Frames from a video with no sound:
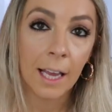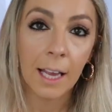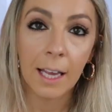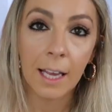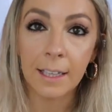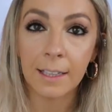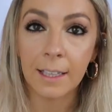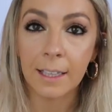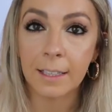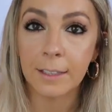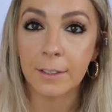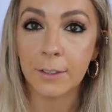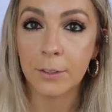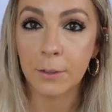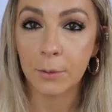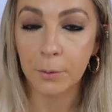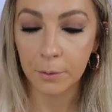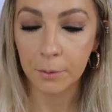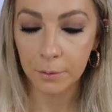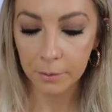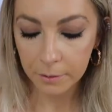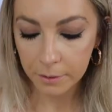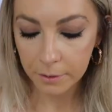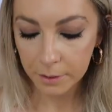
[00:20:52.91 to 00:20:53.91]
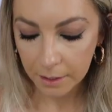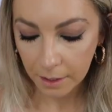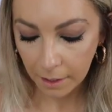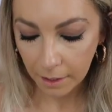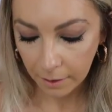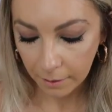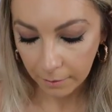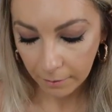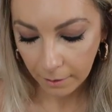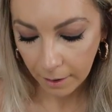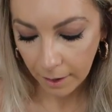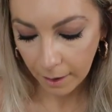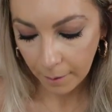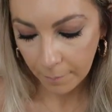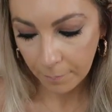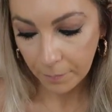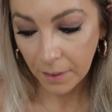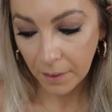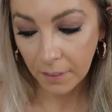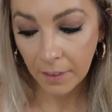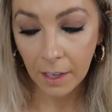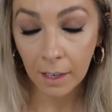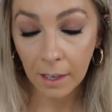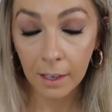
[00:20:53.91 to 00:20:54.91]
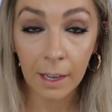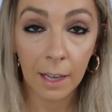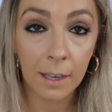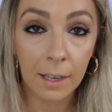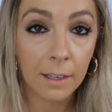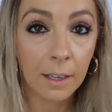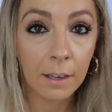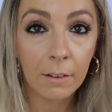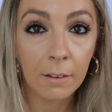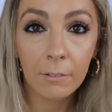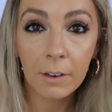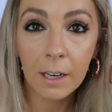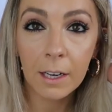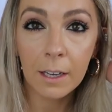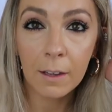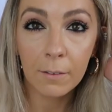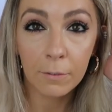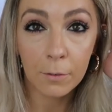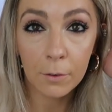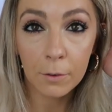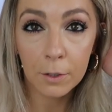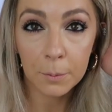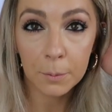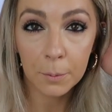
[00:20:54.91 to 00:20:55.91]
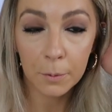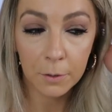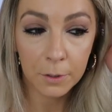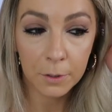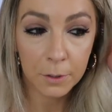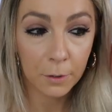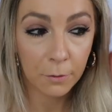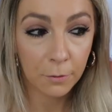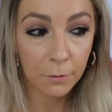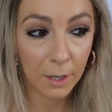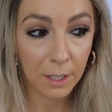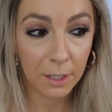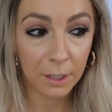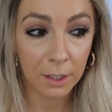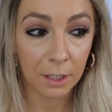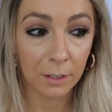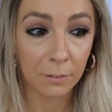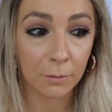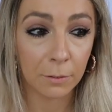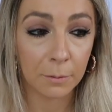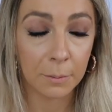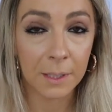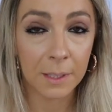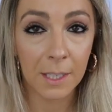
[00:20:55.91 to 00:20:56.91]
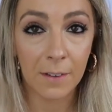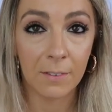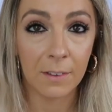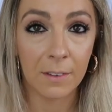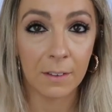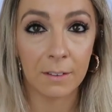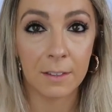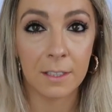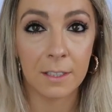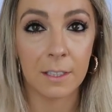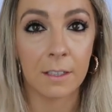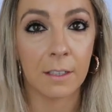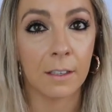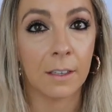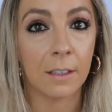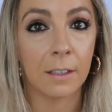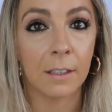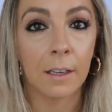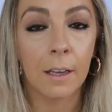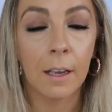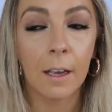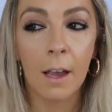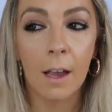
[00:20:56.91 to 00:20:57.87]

in their store, so and again, they're really affordable, sort of ranging from £7.99